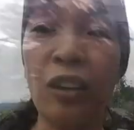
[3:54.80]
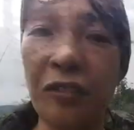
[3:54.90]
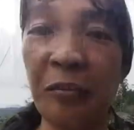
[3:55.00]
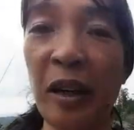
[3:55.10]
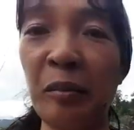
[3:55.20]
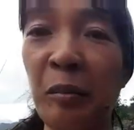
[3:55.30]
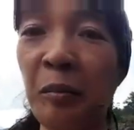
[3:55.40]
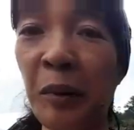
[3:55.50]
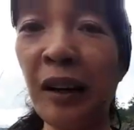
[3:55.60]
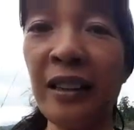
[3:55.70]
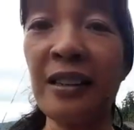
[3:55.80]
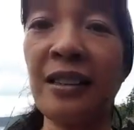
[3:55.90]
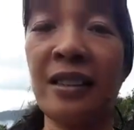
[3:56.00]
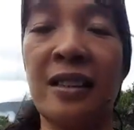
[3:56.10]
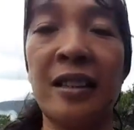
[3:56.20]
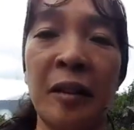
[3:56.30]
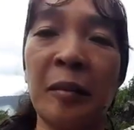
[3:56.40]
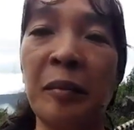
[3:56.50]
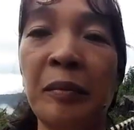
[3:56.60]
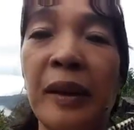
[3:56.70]
Off my bus
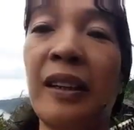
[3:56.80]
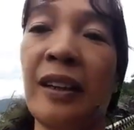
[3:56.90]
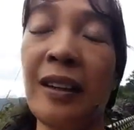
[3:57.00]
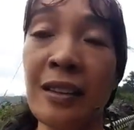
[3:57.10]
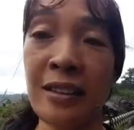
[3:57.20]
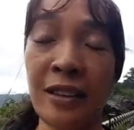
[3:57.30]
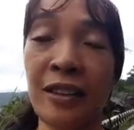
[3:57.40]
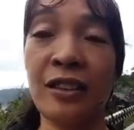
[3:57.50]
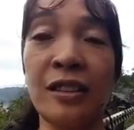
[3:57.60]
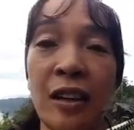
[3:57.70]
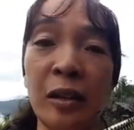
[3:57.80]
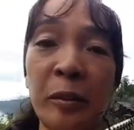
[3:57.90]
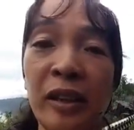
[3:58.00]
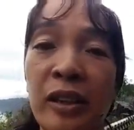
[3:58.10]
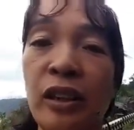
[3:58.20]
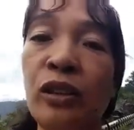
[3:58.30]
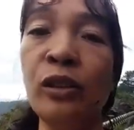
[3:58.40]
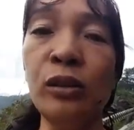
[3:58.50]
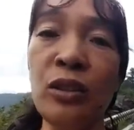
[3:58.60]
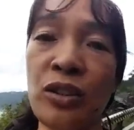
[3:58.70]
because there's gonna be a
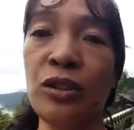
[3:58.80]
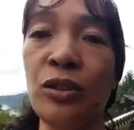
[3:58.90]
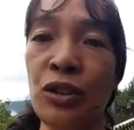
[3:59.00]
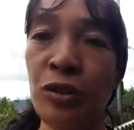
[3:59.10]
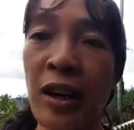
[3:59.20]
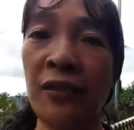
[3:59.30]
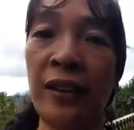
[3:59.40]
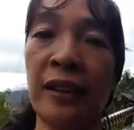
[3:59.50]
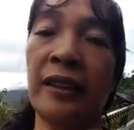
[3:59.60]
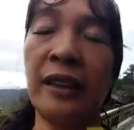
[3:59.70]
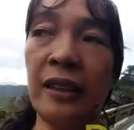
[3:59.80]
huge traffic